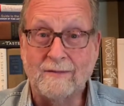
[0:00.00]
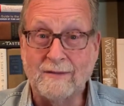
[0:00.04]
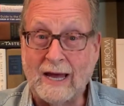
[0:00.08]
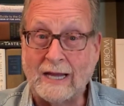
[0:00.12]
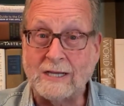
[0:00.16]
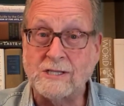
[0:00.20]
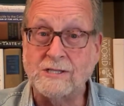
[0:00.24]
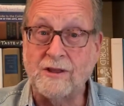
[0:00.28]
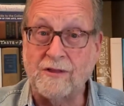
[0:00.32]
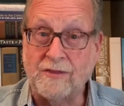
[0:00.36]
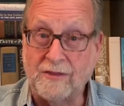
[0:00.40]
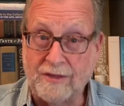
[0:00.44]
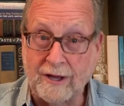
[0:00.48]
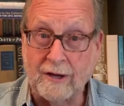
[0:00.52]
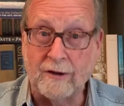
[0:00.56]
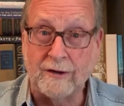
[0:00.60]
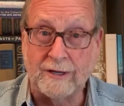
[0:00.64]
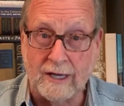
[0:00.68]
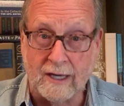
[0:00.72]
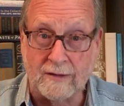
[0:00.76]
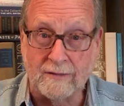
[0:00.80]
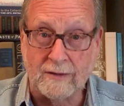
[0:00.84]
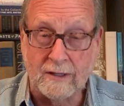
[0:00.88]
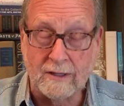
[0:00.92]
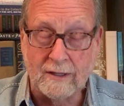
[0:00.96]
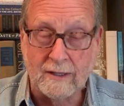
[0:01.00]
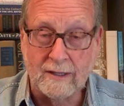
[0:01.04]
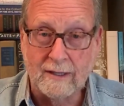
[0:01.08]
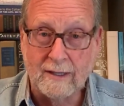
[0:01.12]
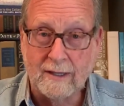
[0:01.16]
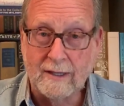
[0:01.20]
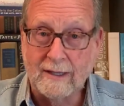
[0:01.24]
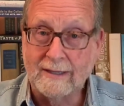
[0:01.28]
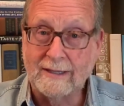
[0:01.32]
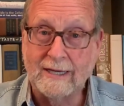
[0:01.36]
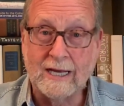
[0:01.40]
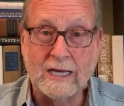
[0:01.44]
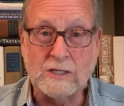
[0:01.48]
That's the theory of it.
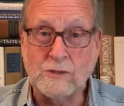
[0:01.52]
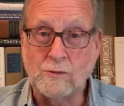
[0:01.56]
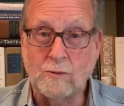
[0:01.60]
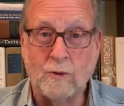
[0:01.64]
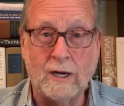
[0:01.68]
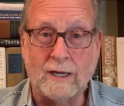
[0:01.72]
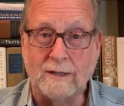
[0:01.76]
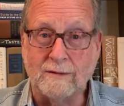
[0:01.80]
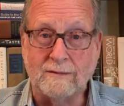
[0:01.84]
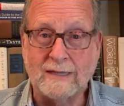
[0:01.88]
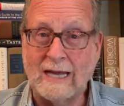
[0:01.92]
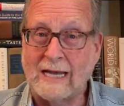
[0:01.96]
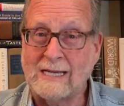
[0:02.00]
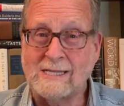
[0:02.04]
Guess what?